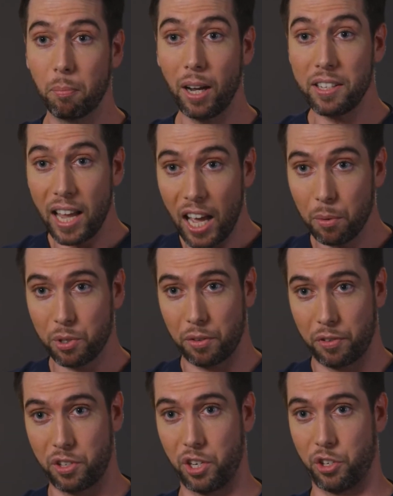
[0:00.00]
my dad was a
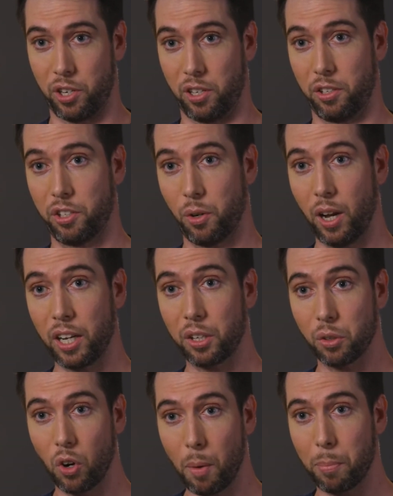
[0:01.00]
physician, and so I
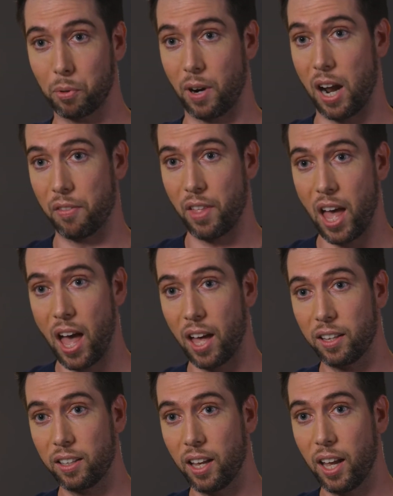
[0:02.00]
grew up around
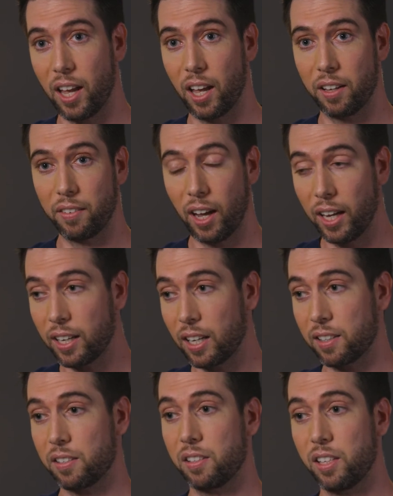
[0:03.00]
that, and I got
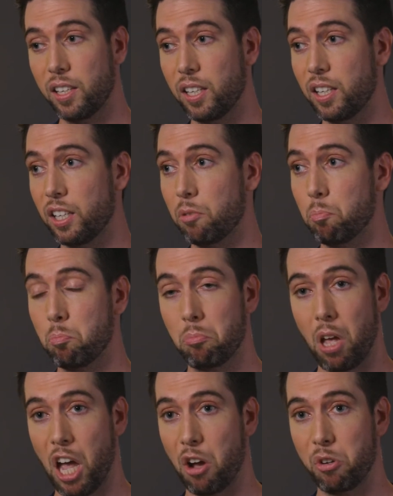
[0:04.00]
to see
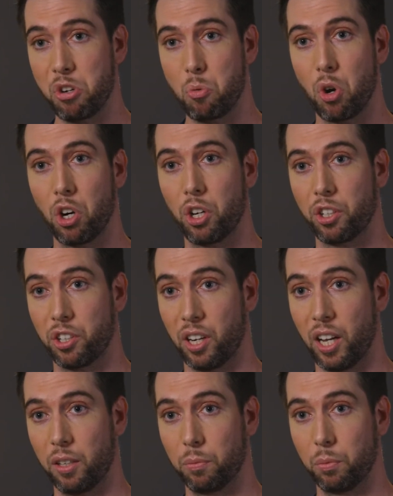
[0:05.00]
how he worked, and
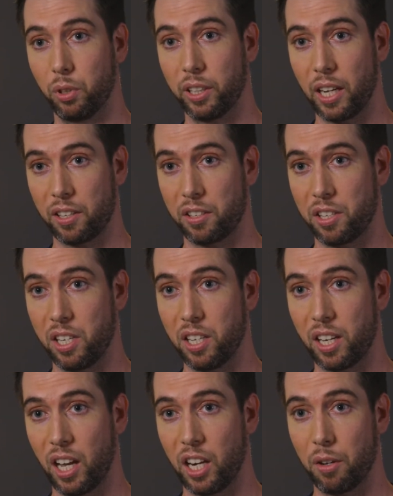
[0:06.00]
I really got to see
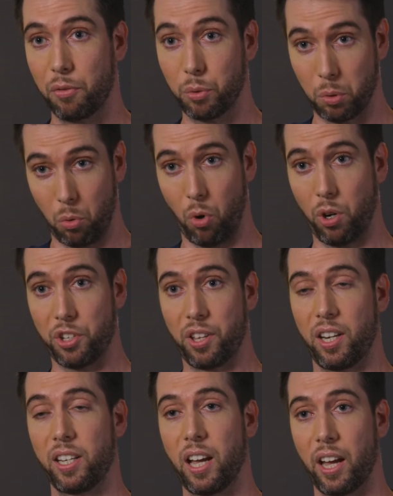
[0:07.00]
kind of the rewards
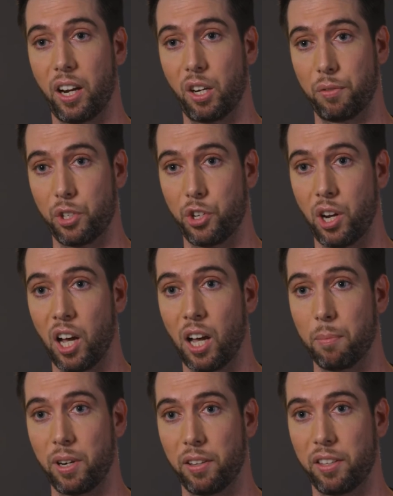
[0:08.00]
that he got out of his
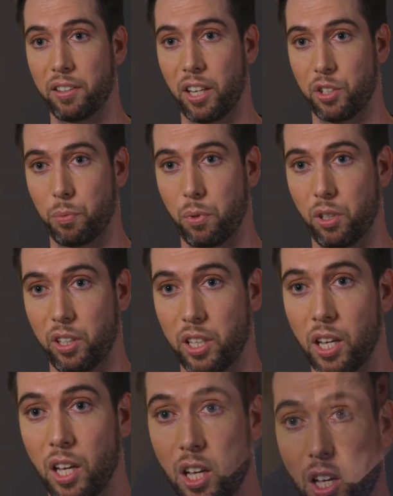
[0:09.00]
job, and I think that's really
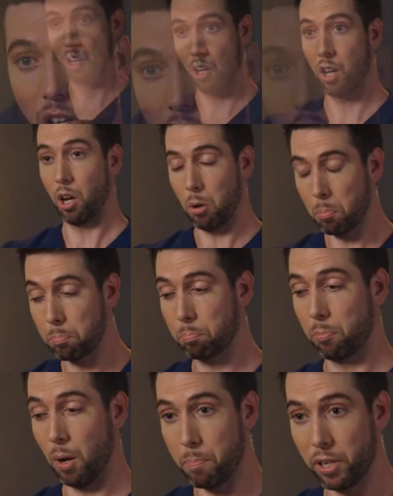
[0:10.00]

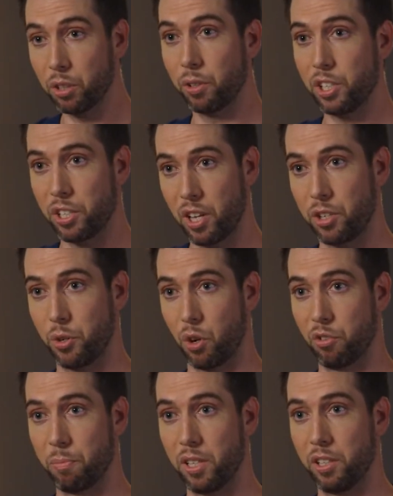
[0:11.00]
a big reason that
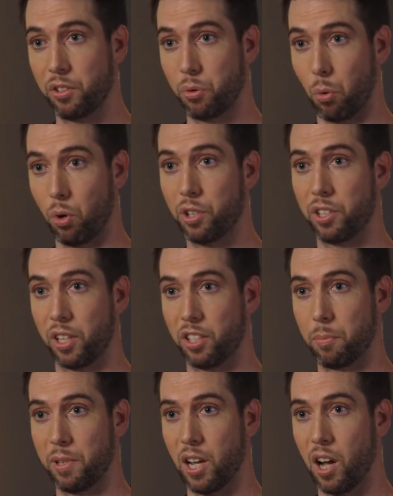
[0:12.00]
drove me towards it,
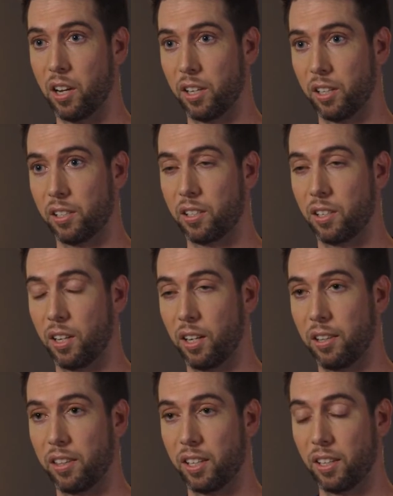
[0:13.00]
to be honest. I
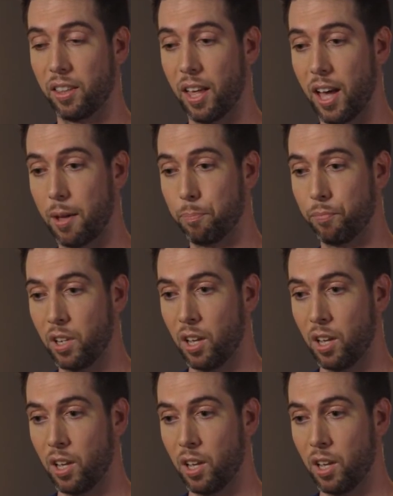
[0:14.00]
think that,